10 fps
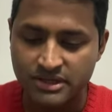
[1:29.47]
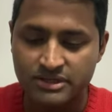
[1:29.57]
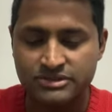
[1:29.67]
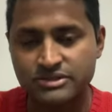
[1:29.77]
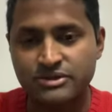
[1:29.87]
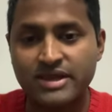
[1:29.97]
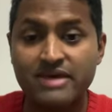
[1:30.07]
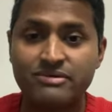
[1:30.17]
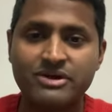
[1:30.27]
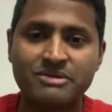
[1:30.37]
So today
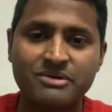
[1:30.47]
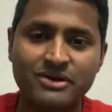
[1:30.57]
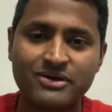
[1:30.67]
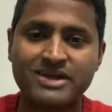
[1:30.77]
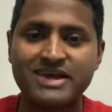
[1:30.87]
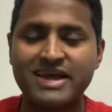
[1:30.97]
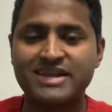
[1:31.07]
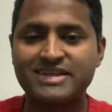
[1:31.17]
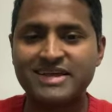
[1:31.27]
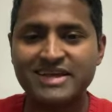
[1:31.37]
we're going to be looking
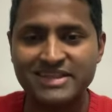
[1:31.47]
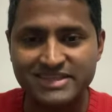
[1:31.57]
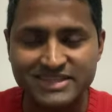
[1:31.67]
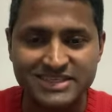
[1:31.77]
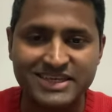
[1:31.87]
at this